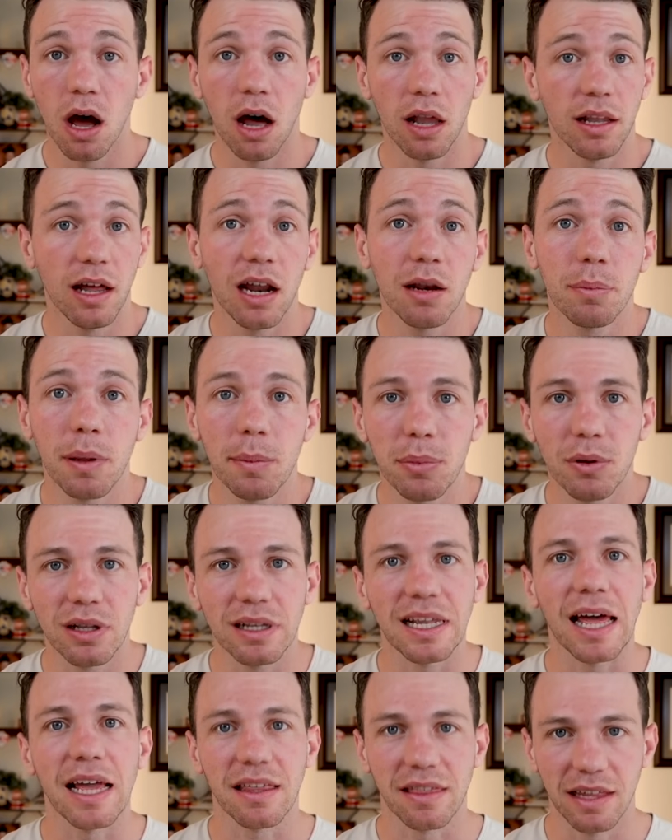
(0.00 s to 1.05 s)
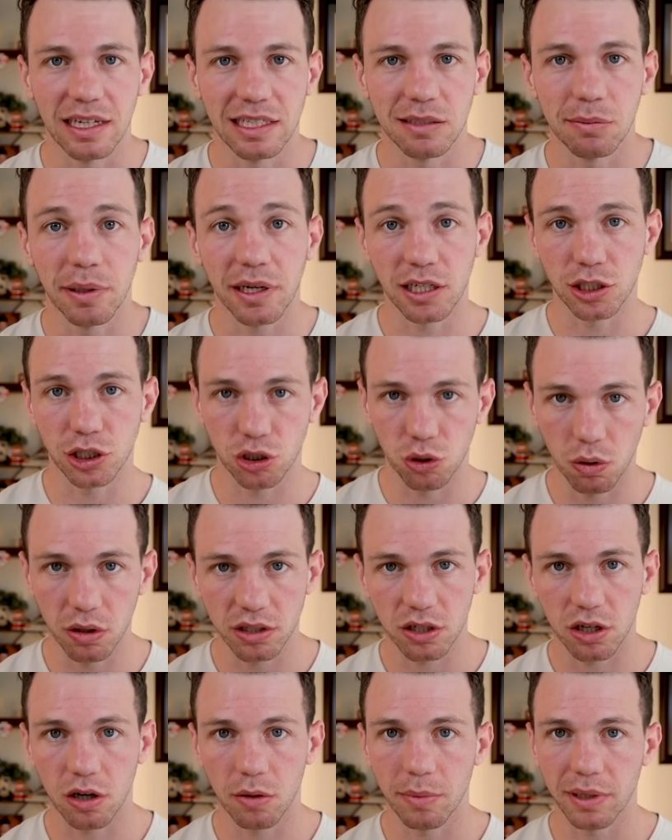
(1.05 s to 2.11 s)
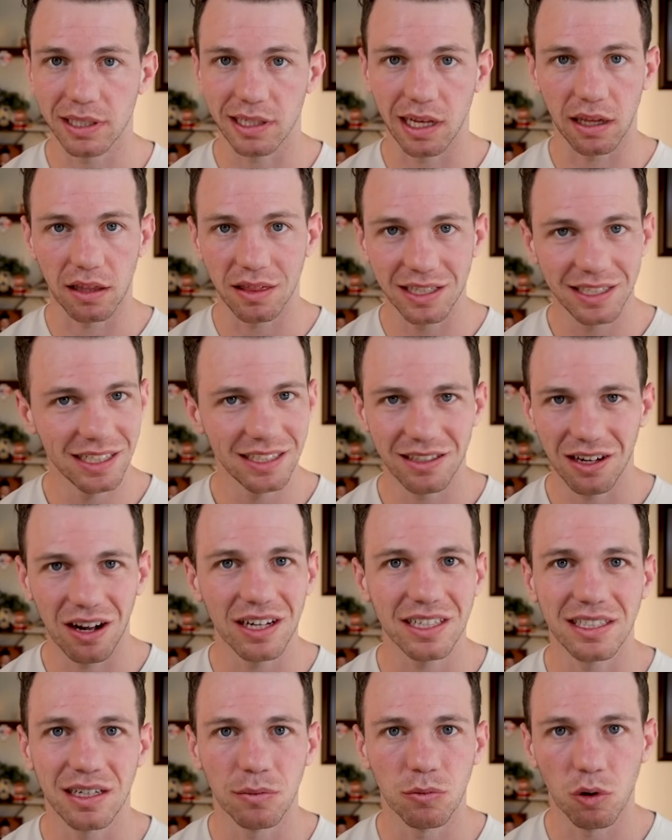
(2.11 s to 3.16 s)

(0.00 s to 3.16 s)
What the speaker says: a lot of people like this because short term, it's like, this is awesome.